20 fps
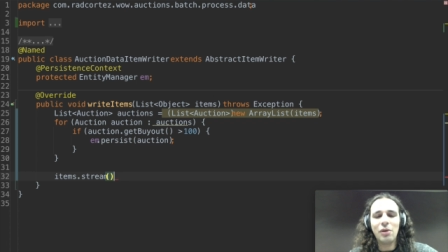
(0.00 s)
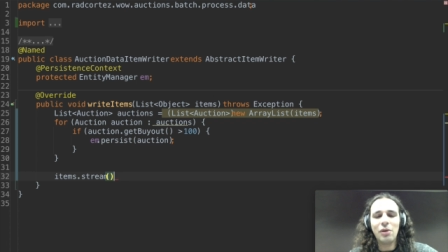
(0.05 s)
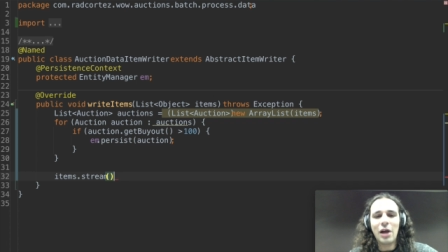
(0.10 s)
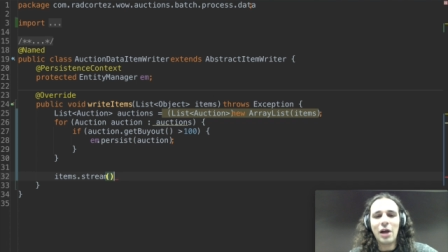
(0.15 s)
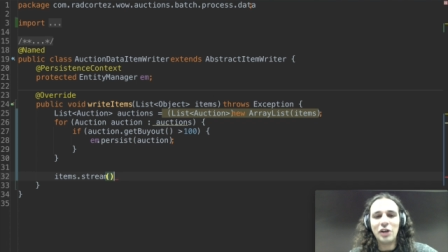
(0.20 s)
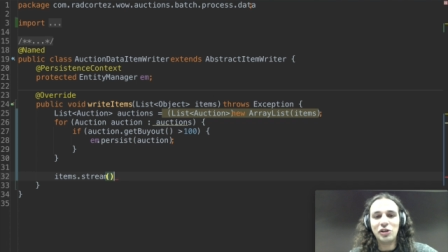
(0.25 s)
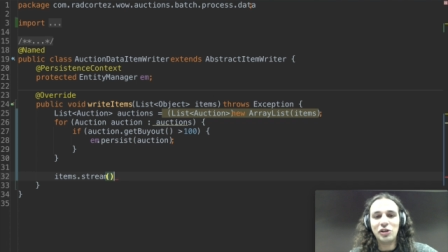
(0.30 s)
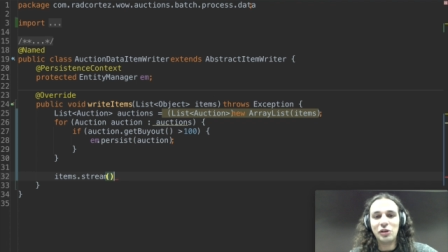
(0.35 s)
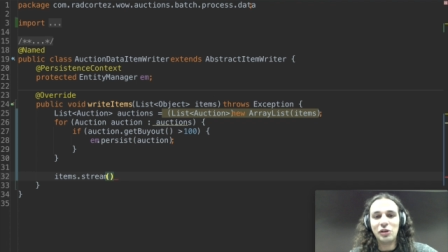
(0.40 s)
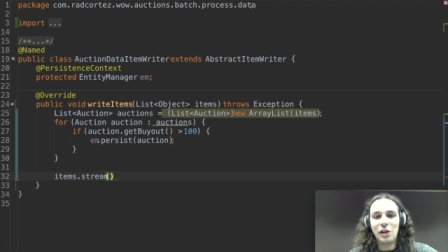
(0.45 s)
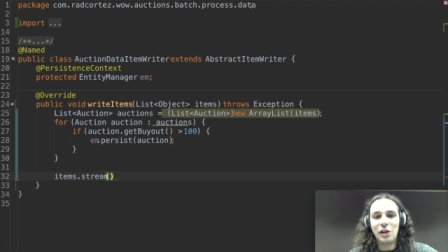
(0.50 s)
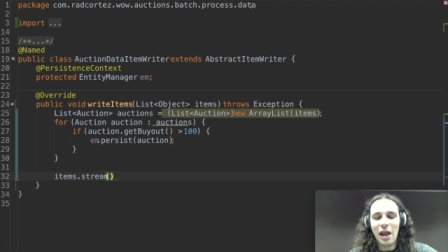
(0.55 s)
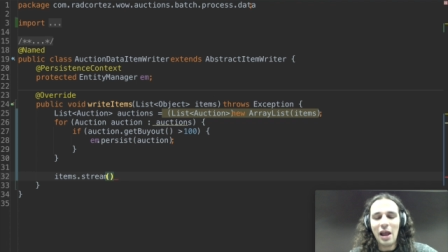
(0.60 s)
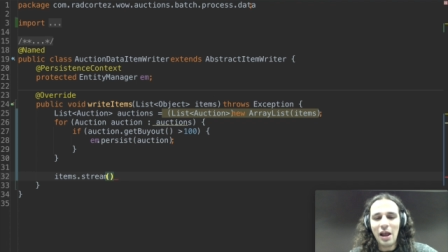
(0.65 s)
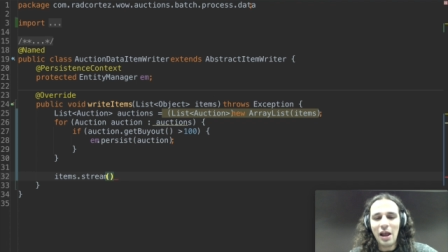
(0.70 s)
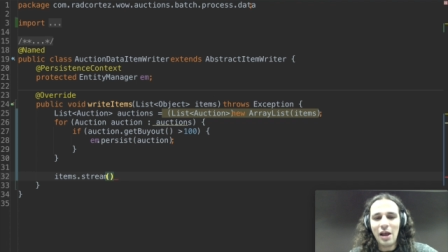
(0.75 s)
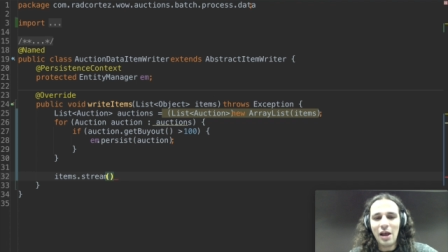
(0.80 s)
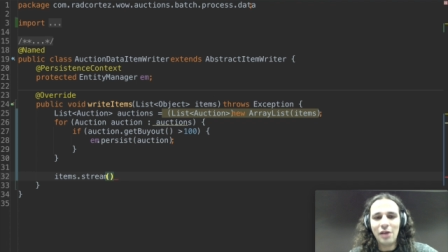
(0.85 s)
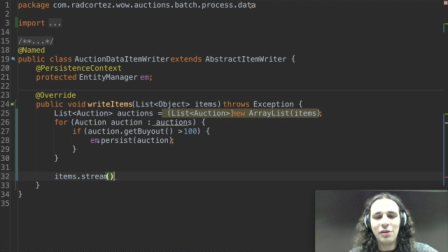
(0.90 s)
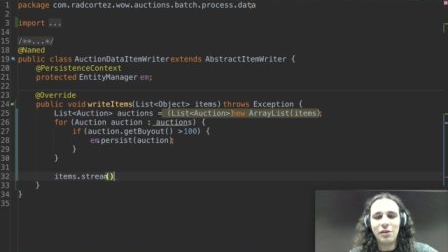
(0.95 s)
actually
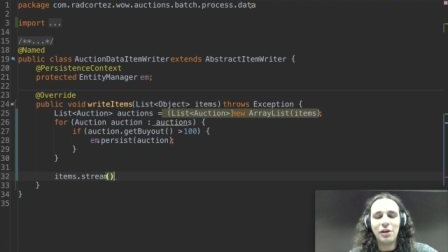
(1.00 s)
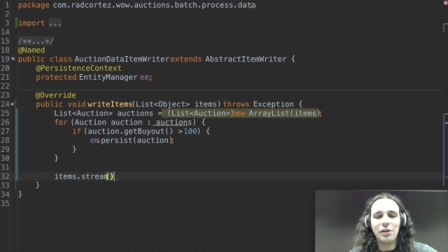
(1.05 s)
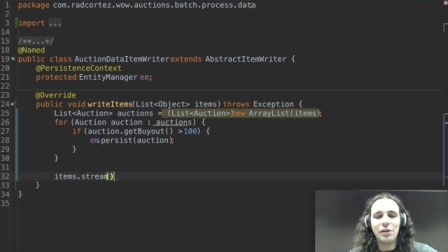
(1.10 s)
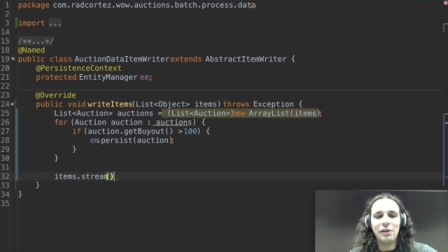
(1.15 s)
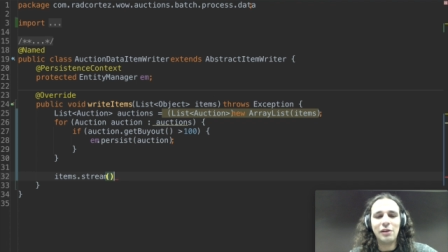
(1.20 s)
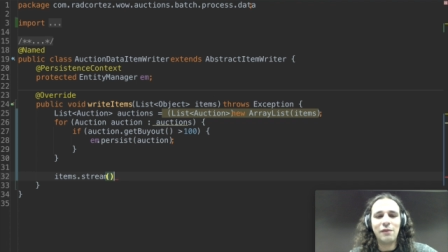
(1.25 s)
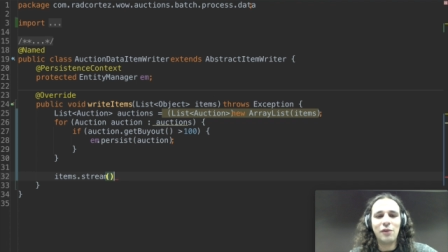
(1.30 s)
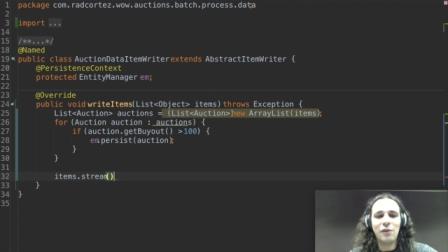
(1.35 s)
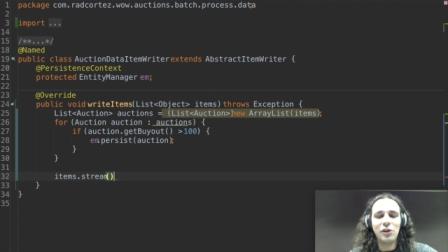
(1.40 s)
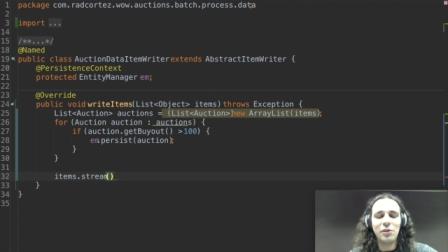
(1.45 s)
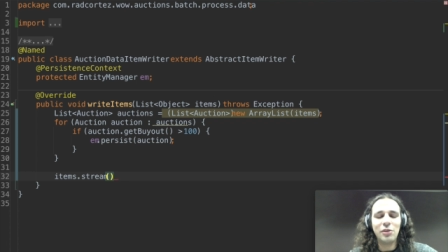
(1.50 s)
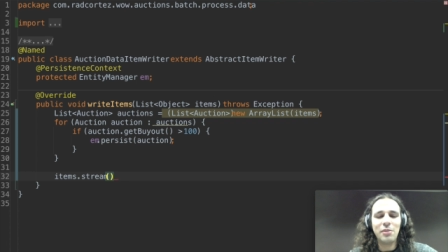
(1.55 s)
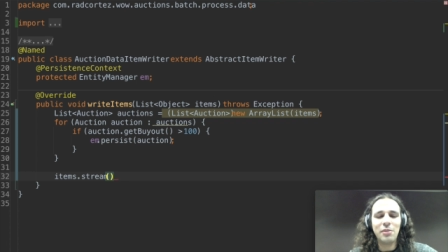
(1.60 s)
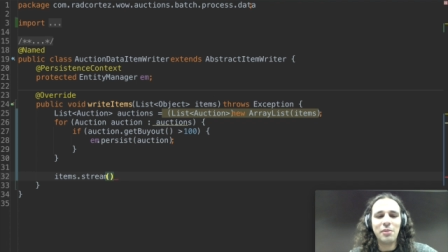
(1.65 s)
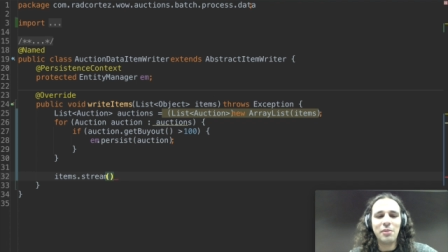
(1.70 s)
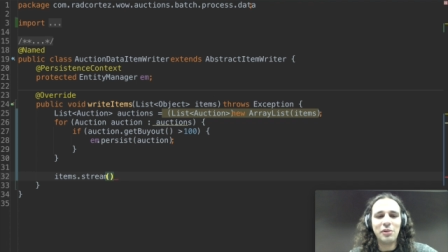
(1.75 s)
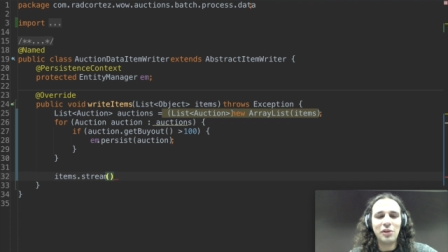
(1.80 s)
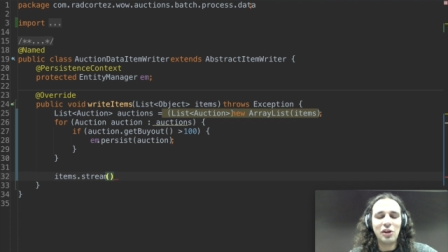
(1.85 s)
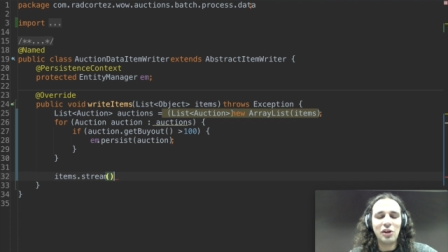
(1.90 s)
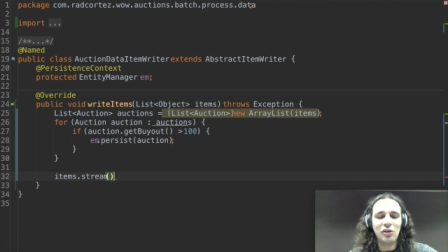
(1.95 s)
add a default
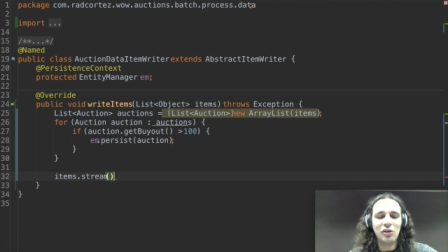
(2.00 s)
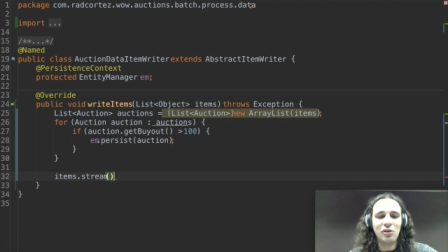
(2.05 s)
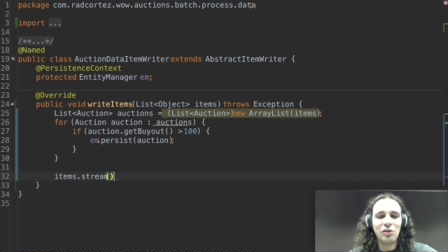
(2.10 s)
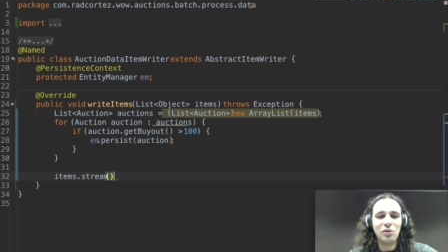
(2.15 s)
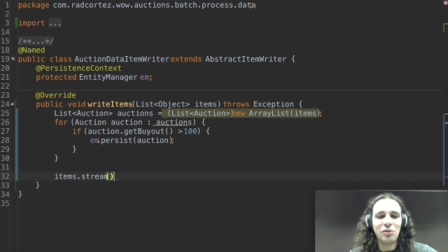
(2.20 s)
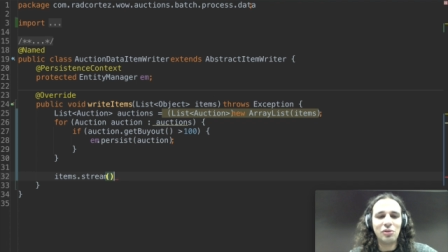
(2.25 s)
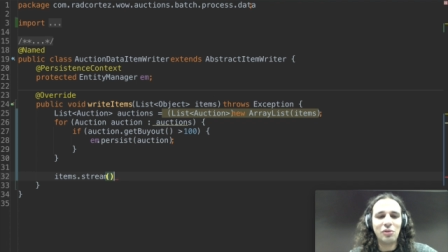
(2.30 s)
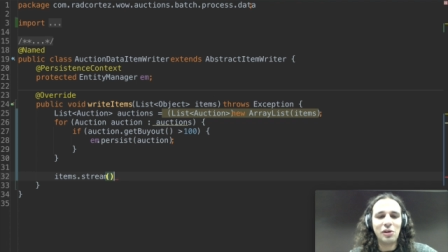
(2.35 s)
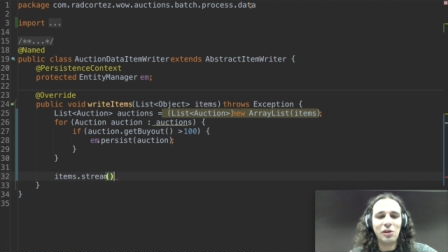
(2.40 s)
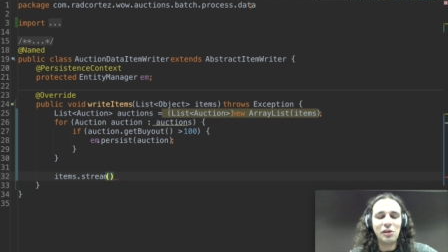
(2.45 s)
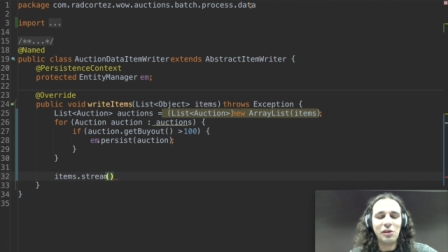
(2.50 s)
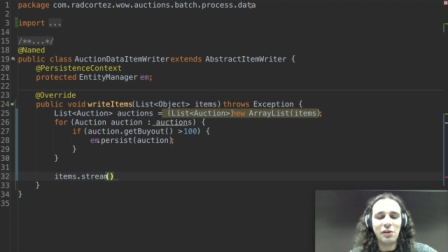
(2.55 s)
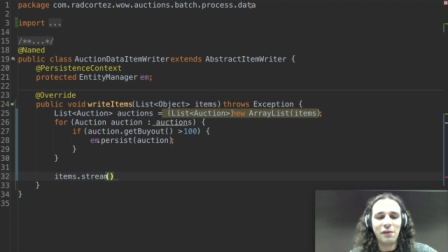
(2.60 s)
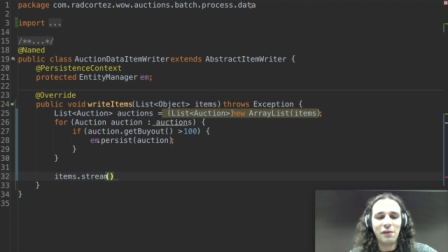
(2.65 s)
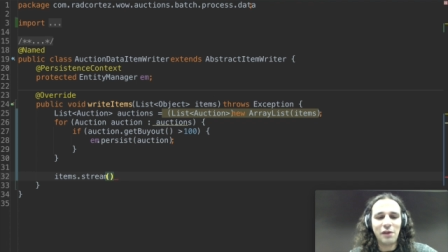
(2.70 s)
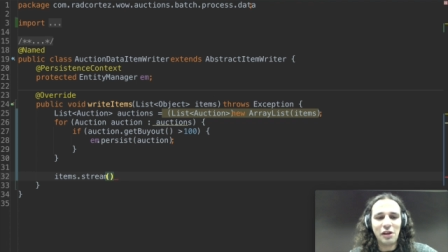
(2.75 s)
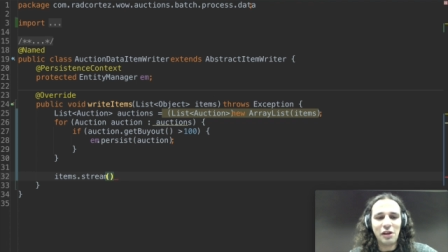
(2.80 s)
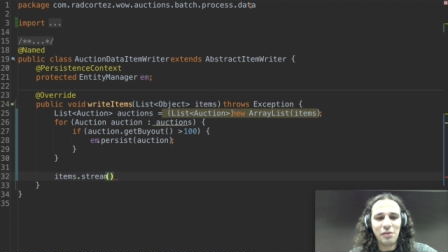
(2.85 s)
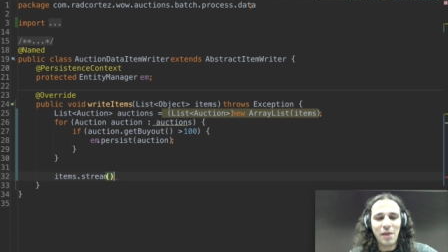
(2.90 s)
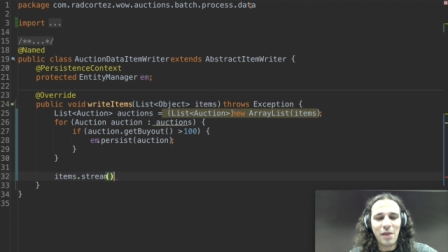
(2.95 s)
implementation to an
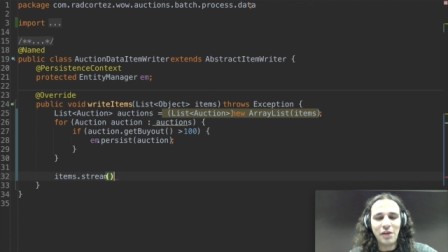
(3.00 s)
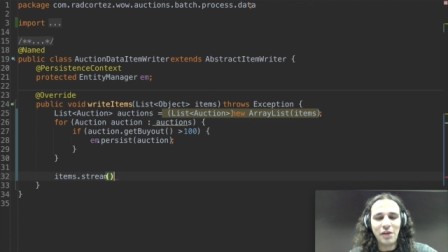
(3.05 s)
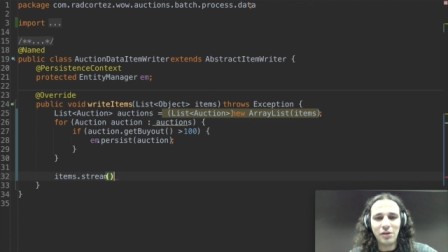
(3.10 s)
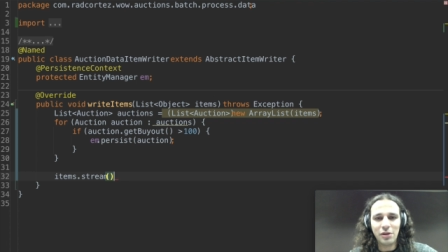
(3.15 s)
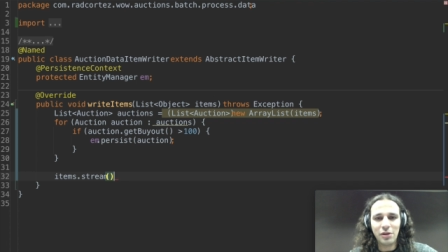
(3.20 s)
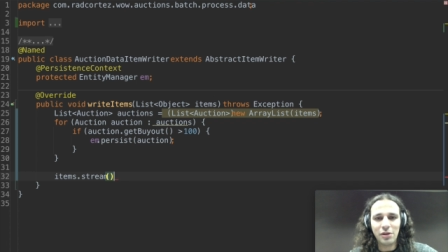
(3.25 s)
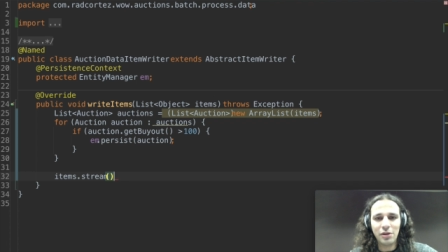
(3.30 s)
interface method.